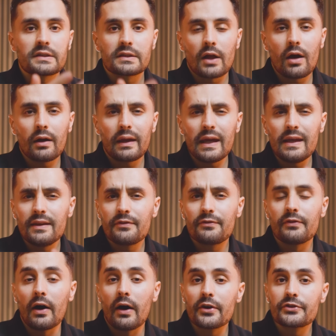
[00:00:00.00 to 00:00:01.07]
are stuck in the
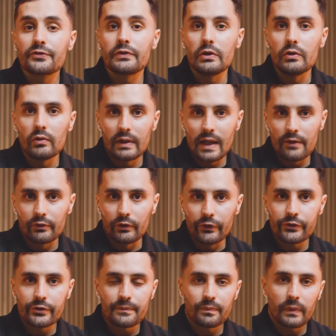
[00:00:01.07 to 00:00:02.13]
first few
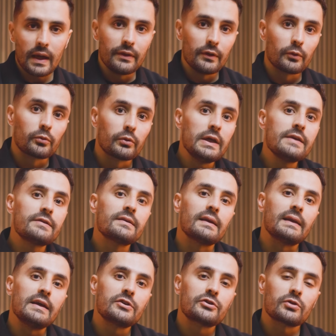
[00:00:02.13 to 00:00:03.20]
levels. And the reason
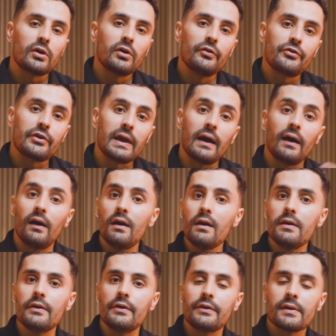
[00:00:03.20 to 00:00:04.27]
that they struggle to get
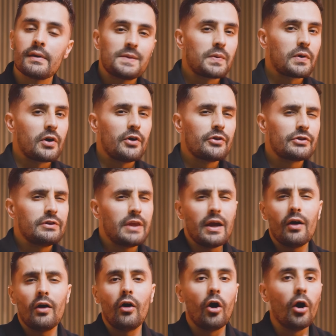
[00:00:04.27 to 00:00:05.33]
hired is because
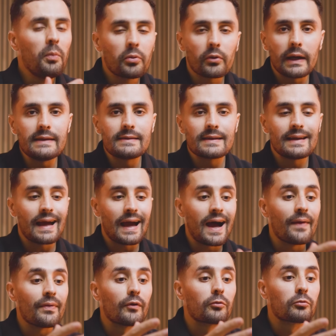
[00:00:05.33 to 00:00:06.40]
they are operating
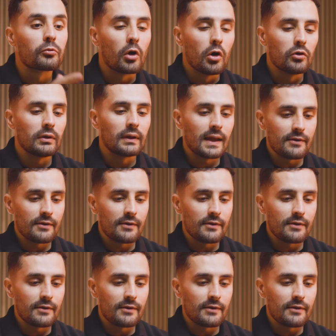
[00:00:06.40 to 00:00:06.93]
at the wrong